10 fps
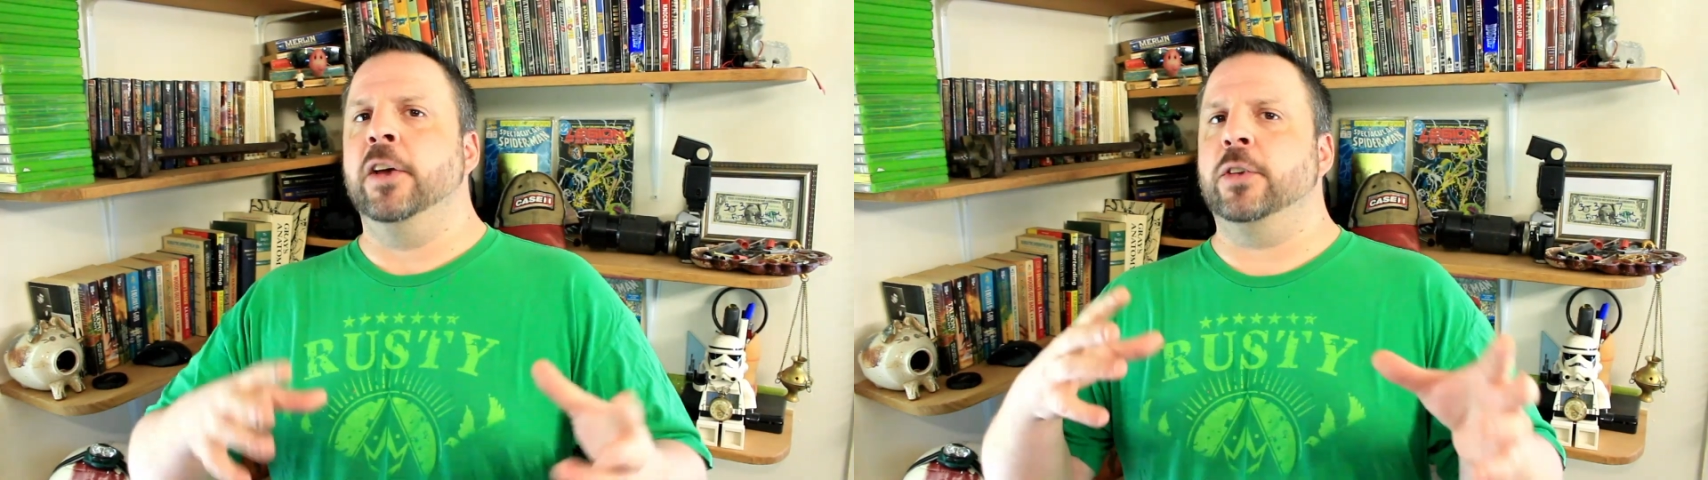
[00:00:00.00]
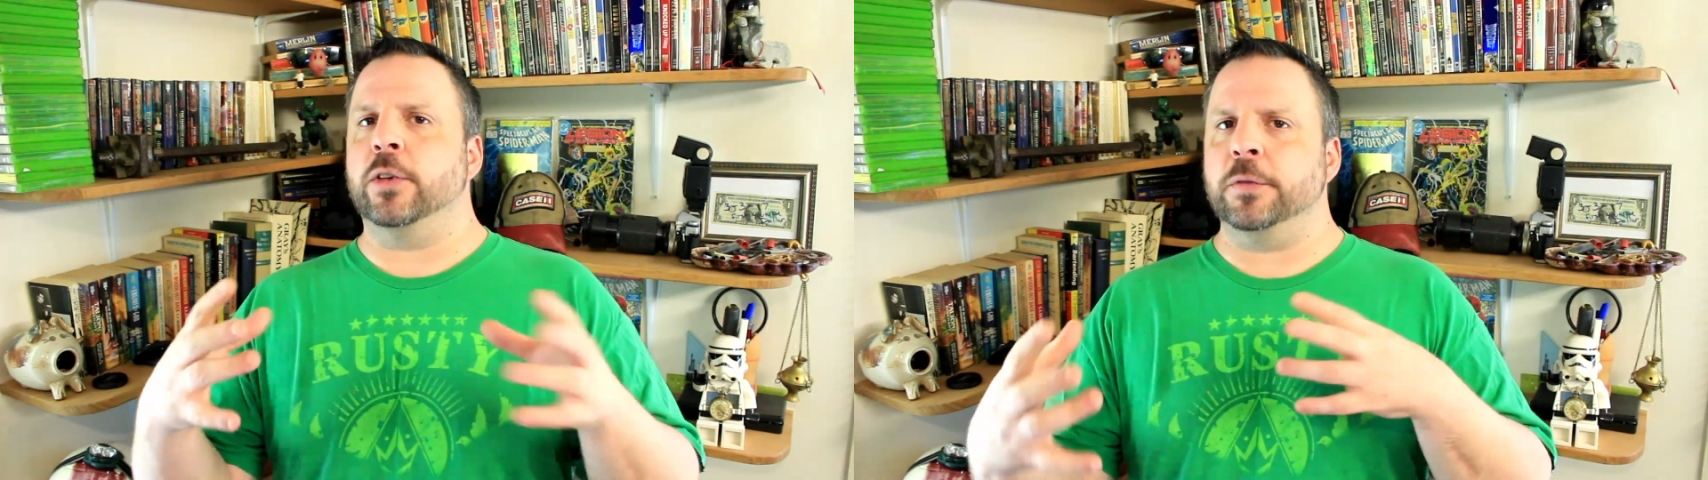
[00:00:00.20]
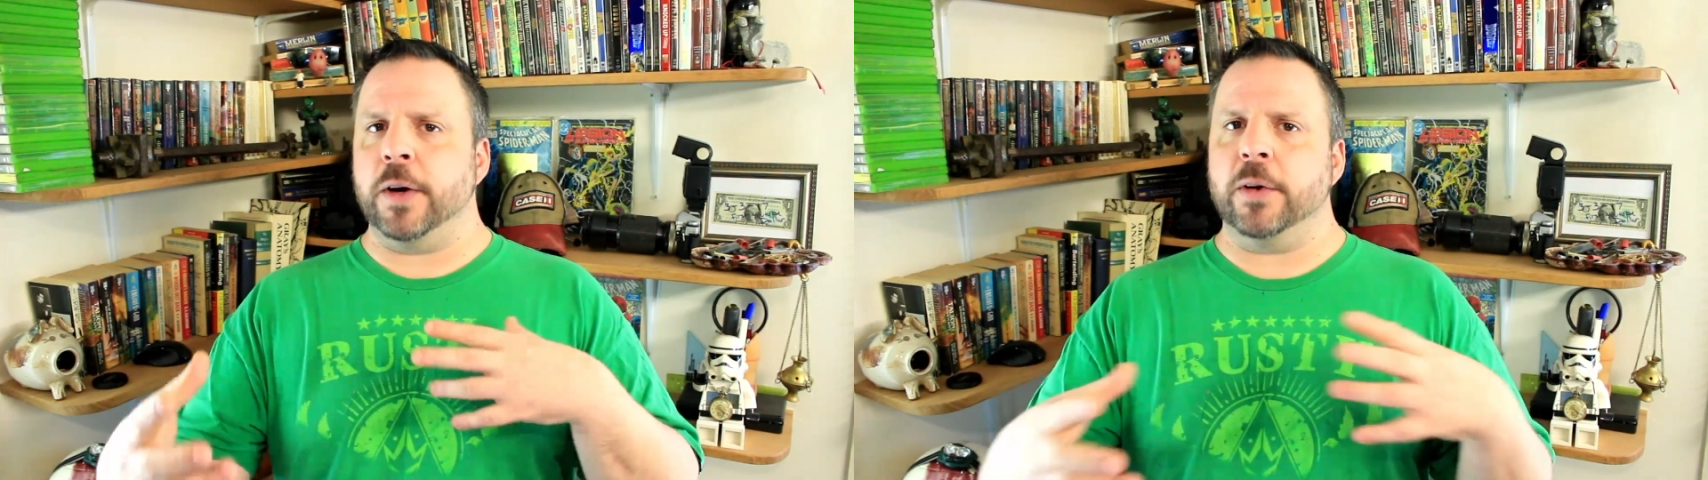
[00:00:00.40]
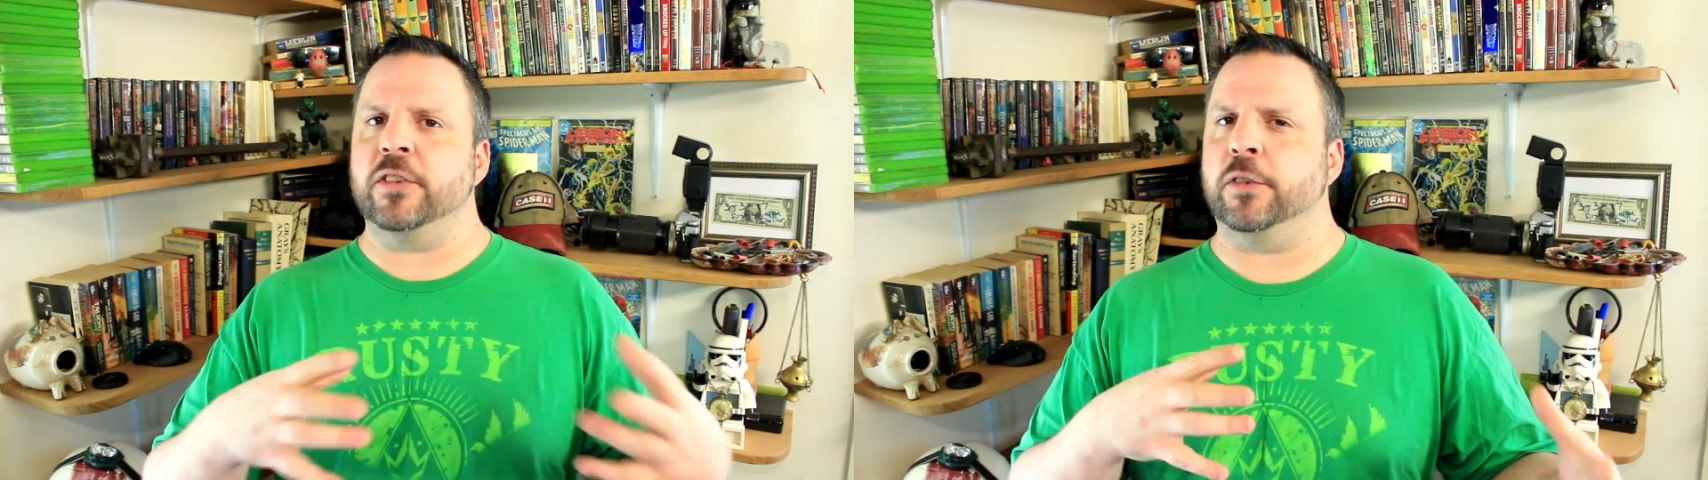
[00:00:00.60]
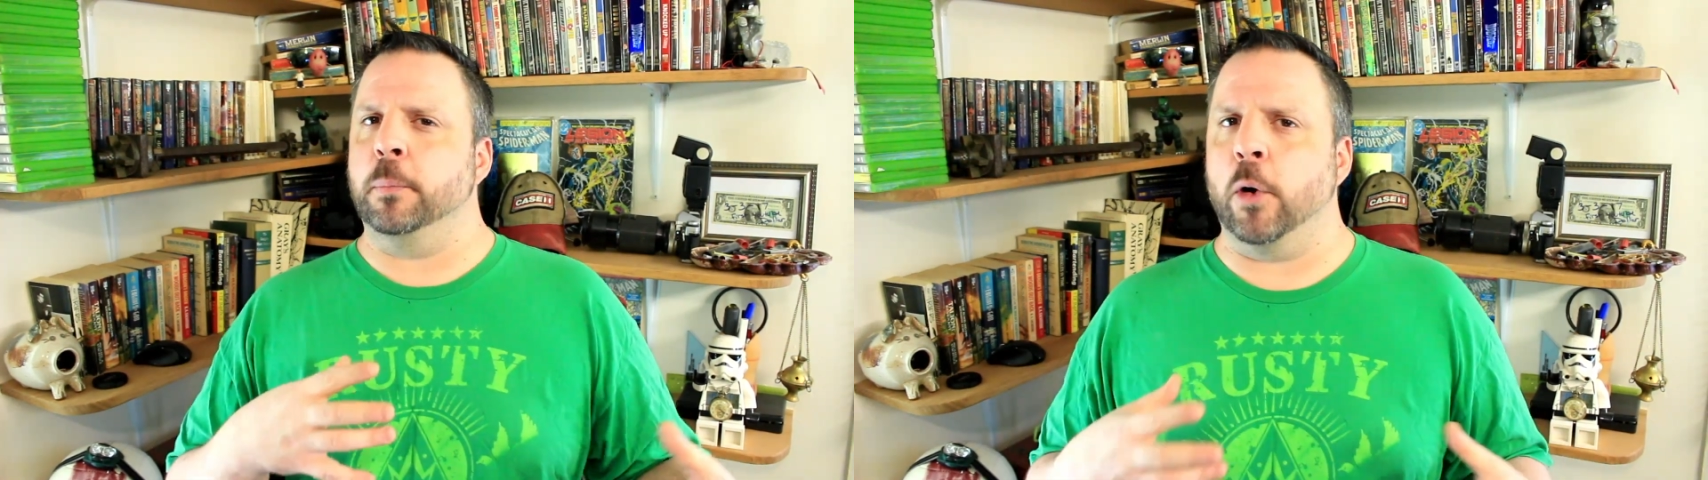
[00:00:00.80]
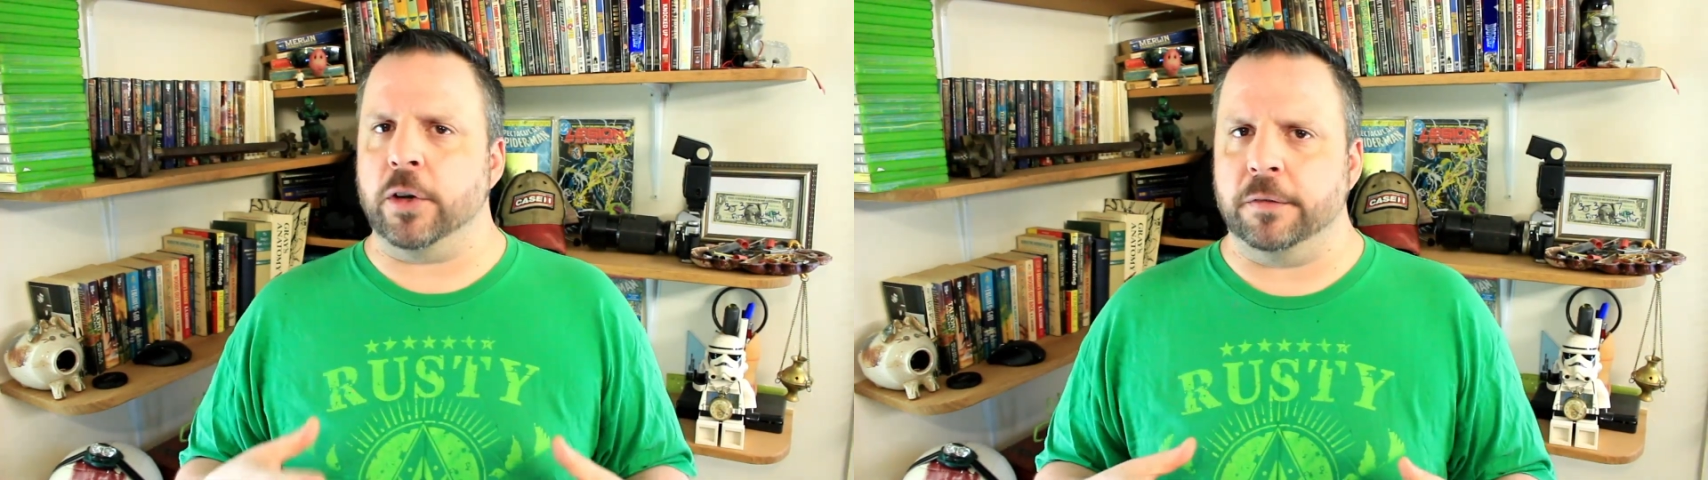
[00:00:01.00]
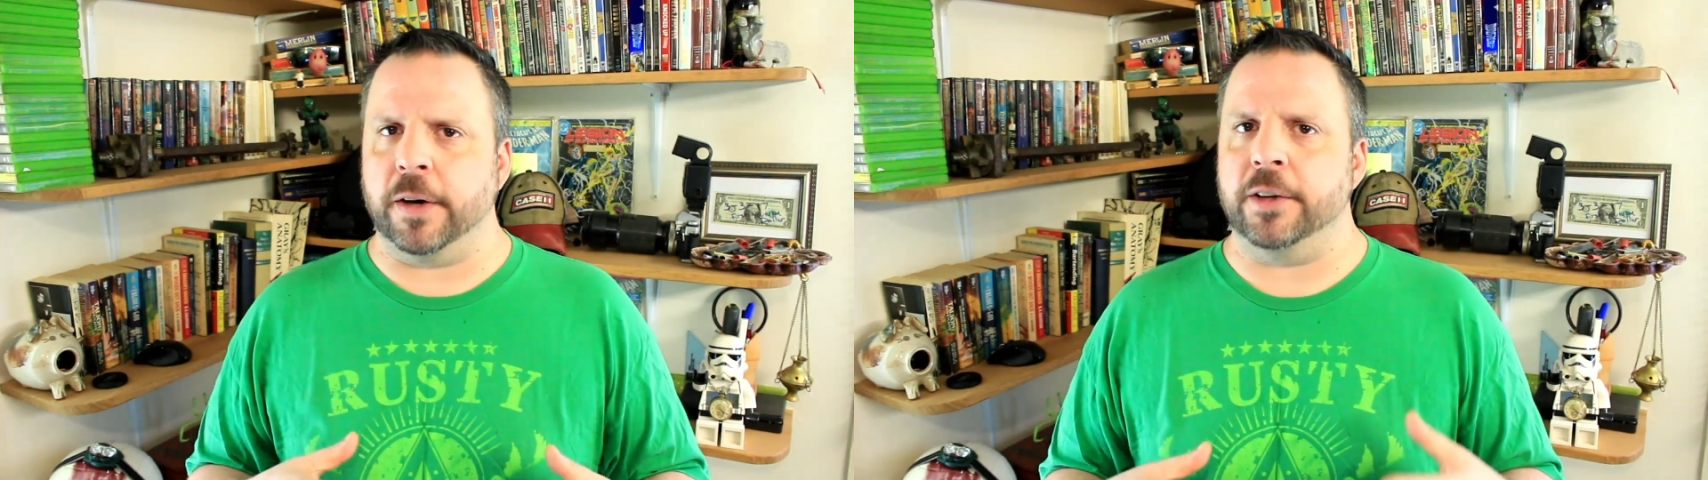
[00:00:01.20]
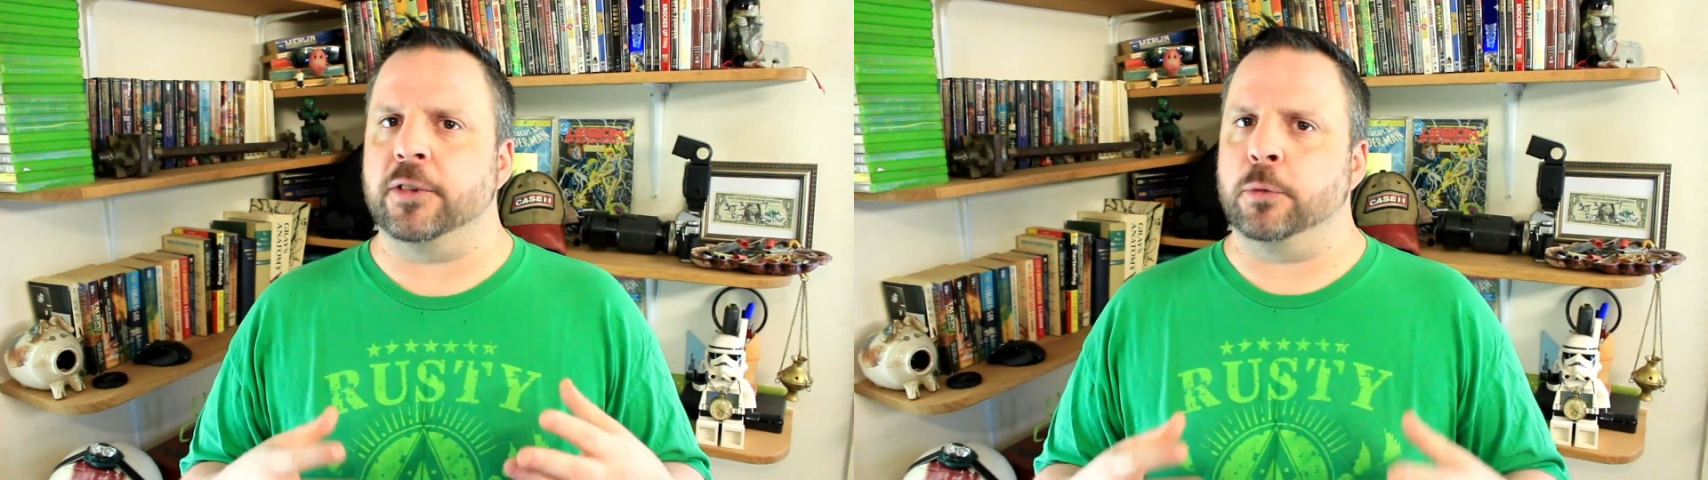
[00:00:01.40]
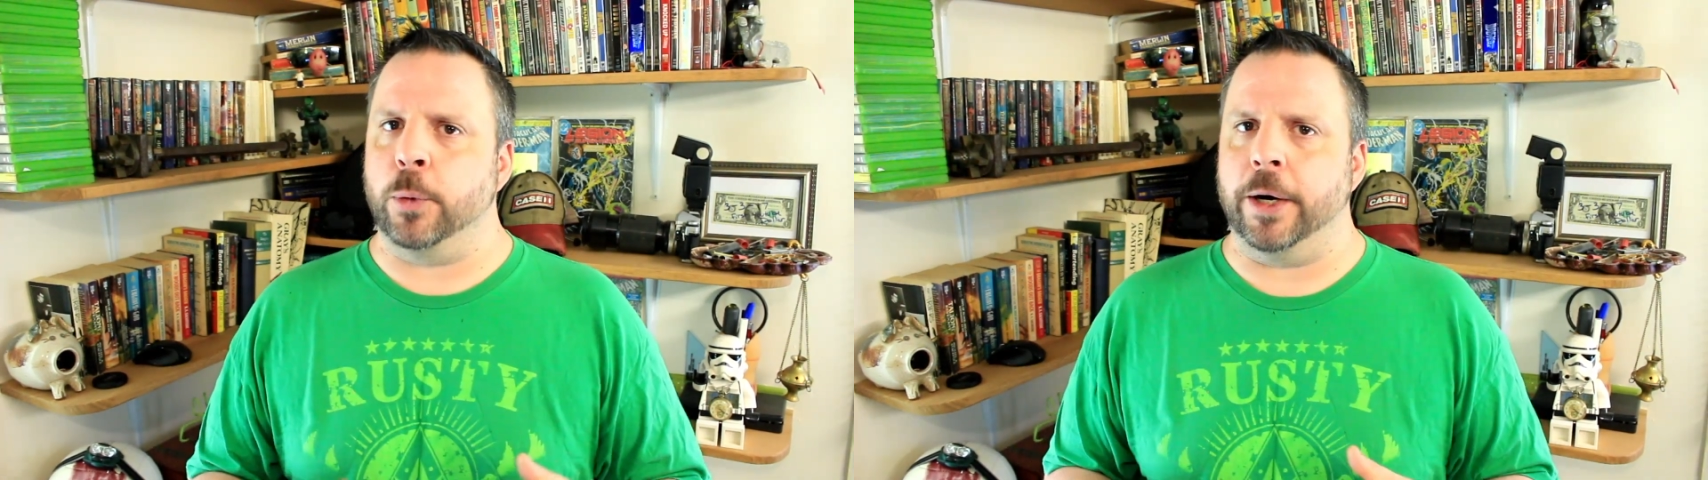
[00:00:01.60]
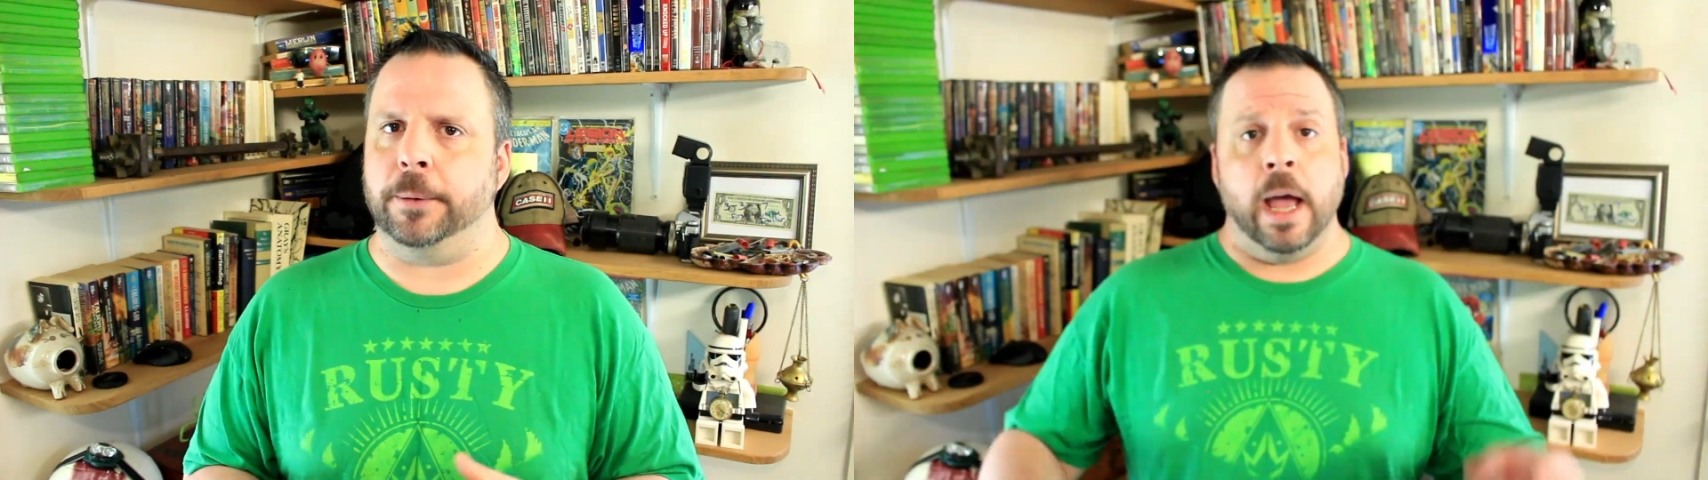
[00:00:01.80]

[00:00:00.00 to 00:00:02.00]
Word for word: So it's a very smart device as well.